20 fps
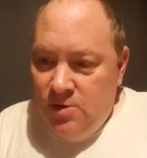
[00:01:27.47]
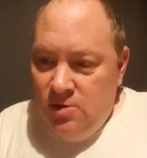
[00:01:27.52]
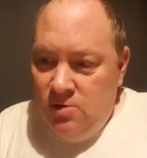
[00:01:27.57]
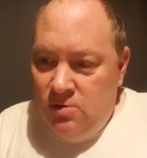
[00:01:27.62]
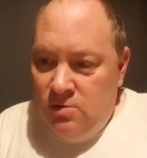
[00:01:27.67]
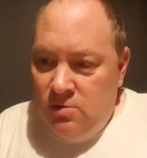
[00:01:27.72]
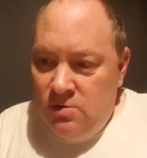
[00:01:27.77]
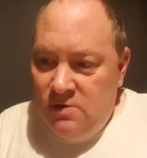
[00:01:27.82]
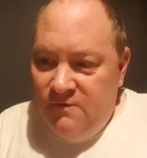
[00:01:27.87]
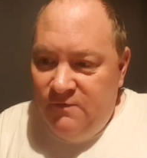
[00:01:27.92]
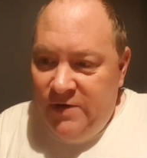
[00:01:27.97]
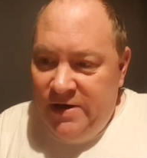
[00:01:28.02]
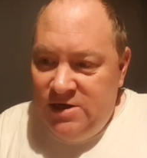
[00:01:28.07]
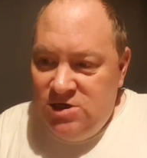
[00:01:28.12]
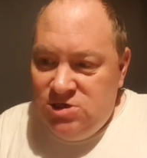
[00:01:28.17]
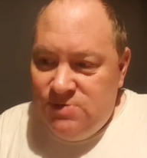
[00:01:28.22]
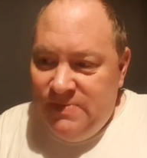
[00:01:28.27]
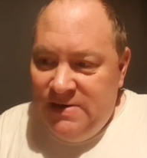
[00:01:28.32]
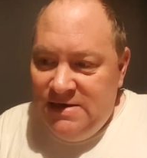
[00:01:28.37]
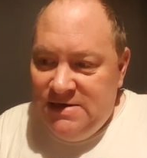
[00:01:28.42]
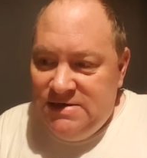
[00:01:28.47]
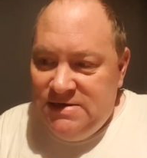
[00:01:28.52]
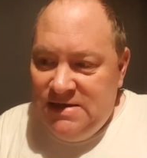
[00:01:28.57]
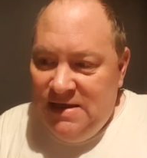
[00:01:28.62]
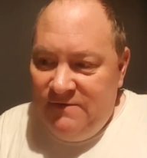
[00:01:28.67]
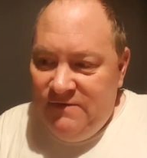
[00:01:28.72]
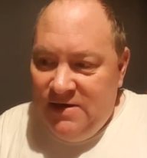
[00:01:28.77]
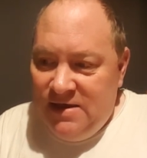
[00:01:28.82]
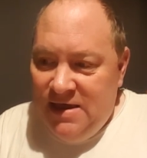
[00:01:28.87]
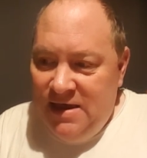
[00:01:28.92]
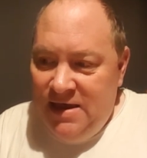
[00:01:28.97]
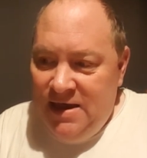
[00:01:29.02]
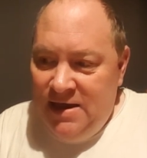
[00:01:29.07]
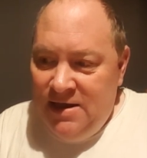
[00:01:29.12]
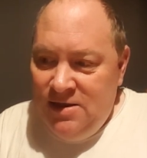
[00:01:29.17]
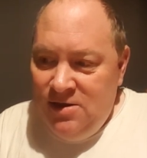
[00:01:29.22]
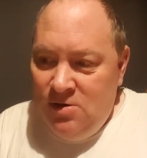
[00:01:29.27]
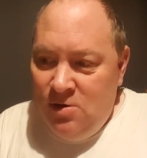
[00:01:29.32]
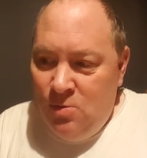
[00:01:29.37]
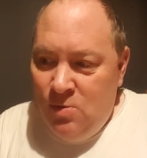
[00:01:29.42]
All of which makes
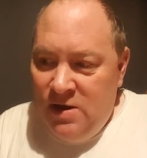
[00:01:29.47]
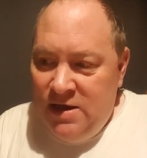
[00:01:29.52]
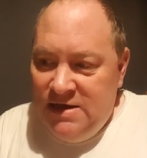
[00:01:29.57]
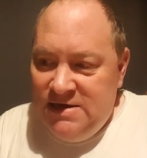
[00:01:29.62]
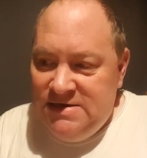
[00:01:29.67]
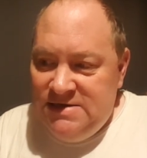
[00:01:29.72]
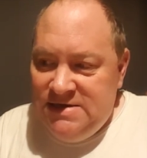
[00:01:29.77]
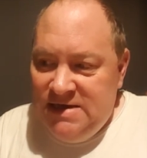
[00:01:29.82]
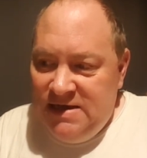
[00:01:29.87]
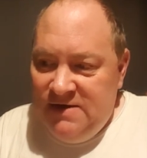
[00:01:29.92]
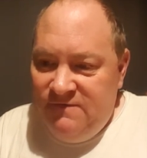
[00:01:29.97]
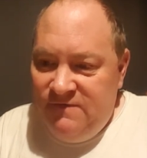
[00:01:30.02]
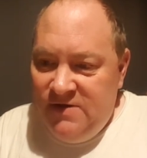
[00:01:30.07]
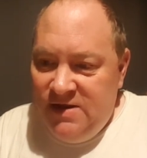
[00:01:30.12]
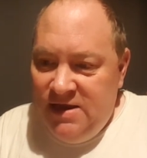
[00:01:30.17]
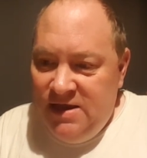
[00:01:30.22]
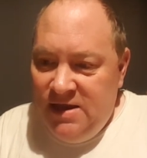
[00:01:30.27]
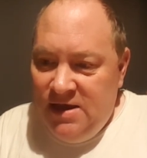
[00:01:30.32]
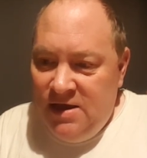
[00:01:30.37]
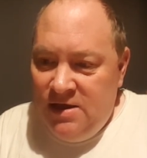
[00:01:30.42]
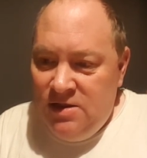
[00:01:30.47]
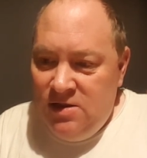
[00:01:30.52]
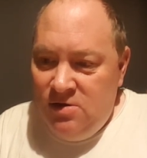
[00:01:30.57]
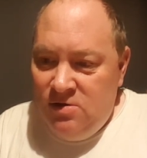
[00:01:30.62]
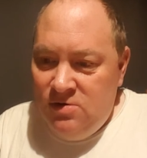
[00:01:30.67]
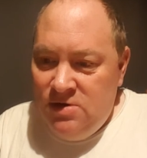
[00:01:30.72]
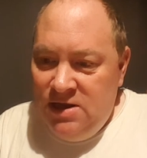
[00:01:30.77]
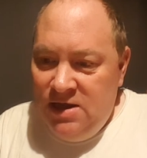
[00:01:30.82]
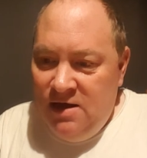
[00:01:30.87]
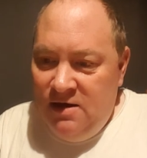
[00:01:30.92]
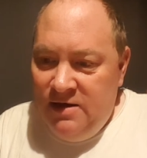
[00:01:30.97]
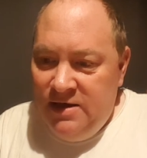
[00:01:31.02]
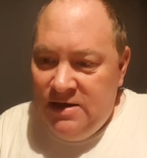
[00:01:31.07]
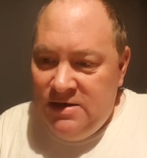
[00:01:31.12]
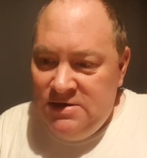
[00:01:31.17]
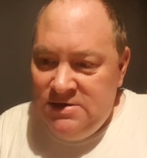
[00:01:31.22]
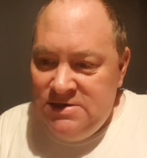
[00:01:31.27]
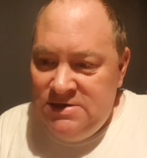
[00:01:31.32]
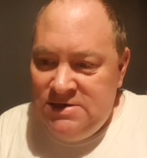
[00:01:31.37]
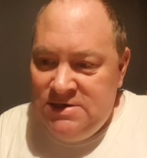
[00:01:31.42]
navigating your way safely along the
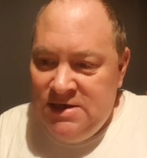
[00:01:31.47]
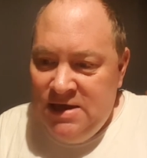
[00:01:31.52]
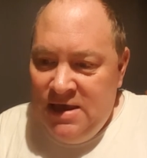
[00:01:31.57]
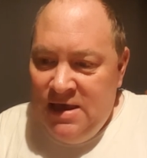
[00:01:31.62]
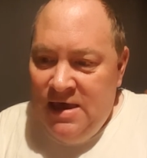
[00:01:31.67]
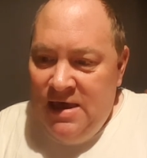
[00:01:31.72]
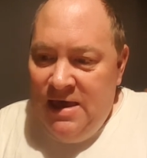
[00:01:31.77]
aisles